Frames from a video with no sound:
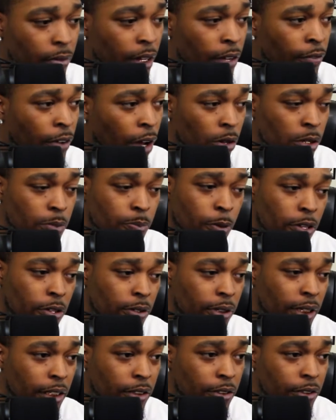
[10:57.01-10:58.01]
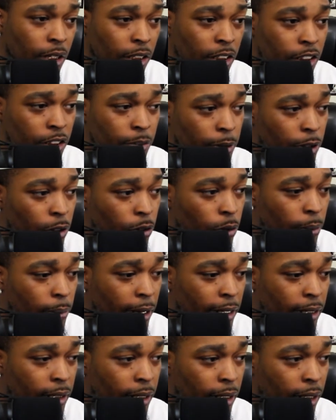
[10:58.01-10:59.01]
If I was Brother Nature, I'd just be doing
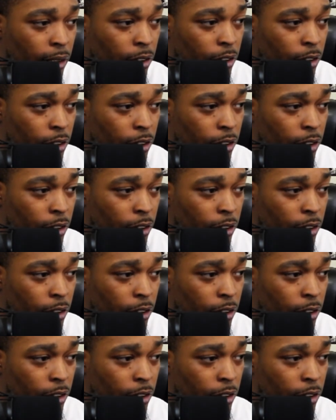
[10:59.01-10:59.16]
my thing.